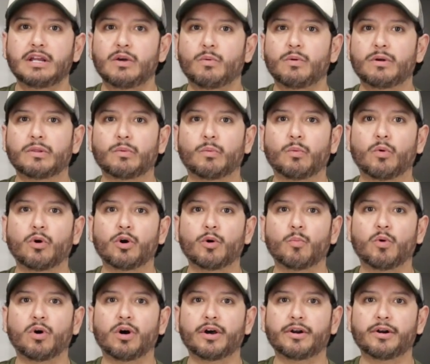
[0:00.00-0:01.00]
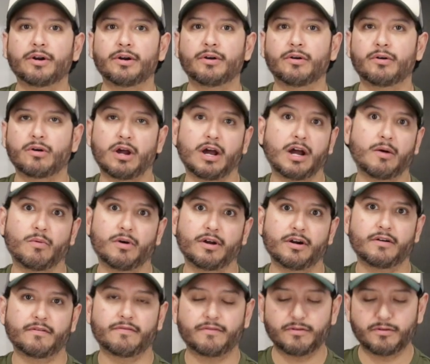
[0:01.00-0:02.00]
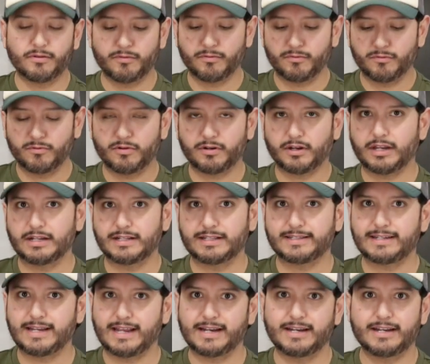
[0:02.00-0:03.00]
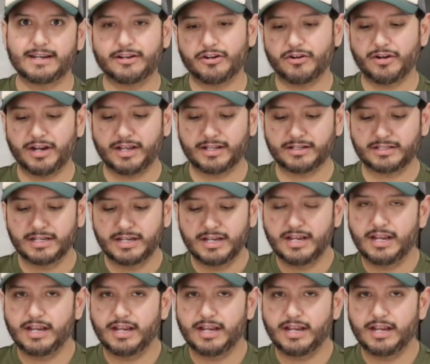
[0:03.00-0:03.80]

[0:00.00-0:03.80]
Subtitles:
with warm water or hot water if you can stand it in your hands.